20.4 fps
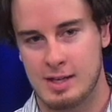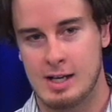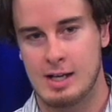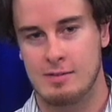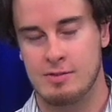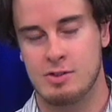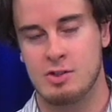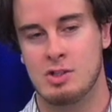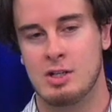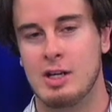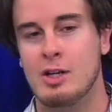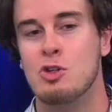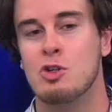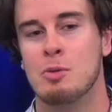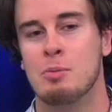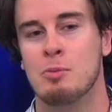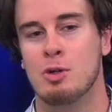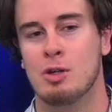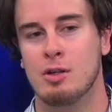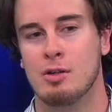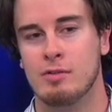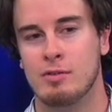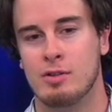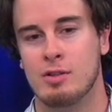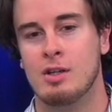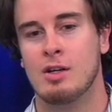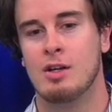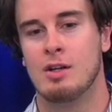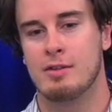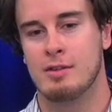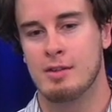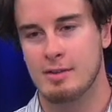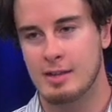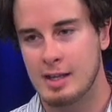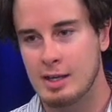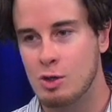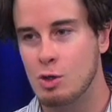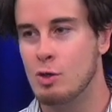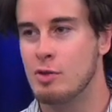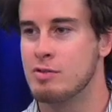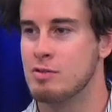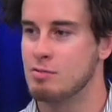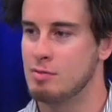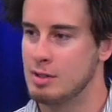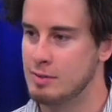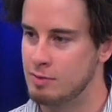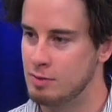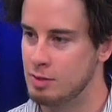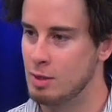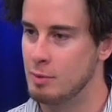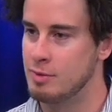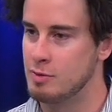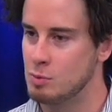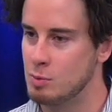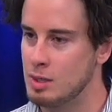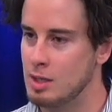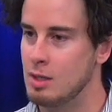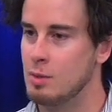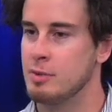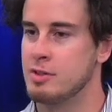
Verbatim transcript: they have to change or move, then they cause a reflow as well,